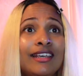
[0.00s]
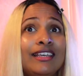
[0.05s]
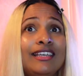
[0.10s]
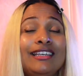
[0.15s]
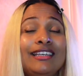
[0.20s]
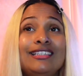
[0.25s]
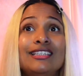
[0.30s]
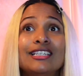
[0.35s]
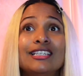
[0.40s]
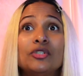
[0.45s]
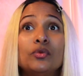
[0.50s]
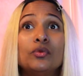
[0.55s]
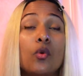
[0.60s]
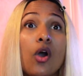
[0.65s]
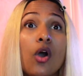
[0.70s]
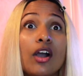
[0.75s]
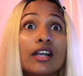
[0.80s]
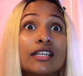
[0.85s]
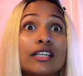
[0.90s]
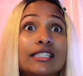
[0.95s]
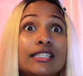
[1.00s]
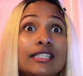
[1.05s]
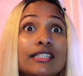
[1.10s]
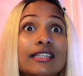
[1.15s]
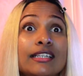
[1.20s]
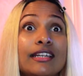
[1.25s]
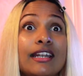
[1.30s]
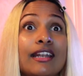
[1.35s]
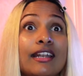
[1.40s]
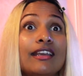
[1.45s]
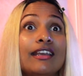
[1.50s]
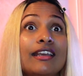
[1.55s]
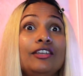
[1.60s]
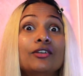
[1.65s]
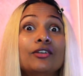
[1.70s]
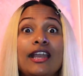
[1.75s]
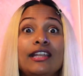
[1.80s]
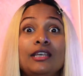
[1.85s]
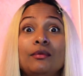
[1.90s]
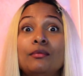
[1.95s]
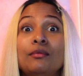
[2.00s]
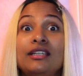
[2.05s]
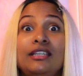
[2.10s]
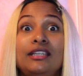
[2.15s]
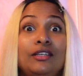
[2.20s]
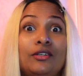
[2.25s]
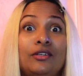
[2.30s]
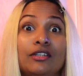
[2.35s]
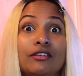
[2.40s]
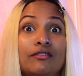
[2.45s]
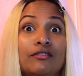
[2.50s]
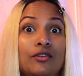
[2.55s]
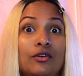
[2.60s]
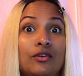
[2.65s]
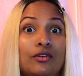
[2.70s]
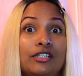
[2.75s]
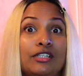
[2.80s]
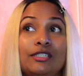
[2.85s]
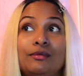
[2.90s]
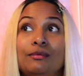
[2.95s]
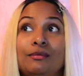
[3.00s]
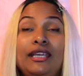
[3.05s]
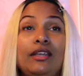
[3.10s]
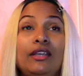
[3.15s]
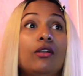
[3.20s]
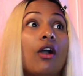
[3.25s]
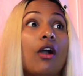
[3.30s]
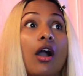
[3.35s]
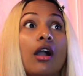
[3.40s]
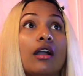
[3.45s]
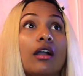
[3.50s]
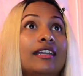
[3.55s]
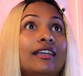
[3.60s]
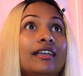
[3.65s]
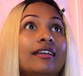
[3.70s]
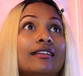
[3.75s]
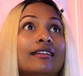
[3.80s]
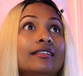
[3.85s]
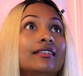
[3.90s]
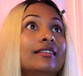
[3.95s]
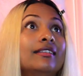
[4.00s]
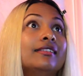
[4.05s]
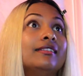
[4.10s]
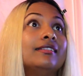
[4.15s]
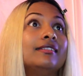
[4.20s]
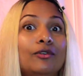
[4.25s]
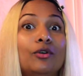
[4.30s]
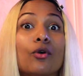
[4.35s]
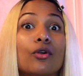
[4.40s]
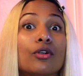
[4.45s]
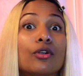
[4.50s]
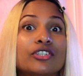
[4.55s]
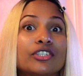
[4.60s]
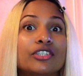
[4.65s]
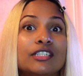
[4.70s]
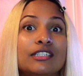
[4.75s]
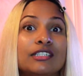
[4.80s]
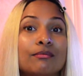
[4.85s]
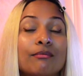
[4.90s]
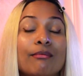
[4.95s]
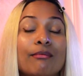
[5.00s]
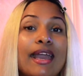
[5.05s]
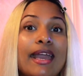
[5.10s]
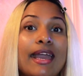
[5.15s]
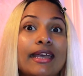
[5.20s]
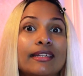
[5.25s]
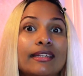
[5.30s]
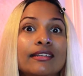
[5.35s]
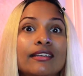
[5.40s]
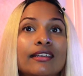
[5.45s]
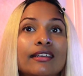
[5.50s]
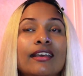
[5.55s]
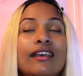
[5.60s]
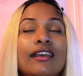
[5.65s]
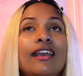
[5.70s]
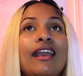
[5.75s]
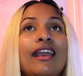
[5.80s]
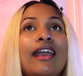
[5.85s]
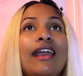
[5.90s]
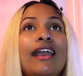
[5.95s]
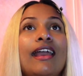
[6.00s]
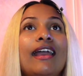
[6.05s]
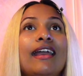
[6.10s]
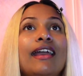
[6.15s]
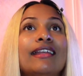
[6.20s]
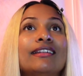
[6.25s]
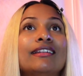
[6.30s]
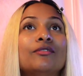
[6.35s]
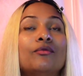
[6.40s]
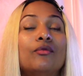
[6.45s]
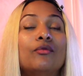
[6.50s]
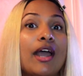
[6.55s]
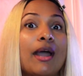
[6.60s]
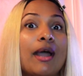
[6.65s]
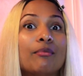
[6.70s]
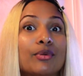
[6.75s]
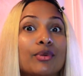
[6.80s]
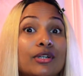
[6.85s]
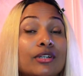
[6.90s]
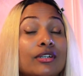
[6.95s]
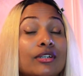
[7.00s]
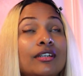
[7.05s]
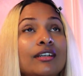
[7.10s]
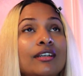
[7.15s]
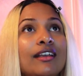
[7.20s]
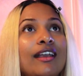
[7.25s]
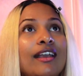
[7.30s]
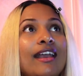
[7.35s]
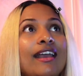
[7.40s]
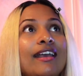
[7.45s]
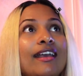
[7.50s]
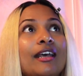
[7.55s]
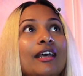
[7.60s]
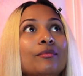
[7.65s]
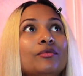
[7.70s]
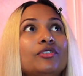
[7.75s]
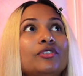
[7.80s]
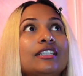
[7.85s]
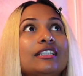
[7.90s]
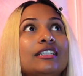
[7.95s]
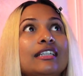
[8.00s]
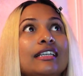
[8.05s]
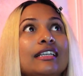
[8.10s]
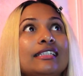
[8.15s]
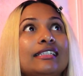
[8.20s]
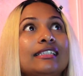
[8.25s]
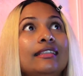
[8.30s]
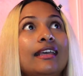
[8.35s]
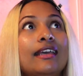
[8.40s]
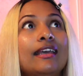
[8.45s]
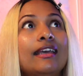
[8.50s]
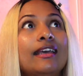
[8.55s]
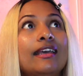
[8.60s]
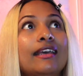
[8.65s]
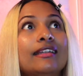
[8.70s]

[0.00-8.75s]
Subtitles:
he just walks in and anybody could have noticed me gawking at this gorgeous man and rapper, and I'm just like there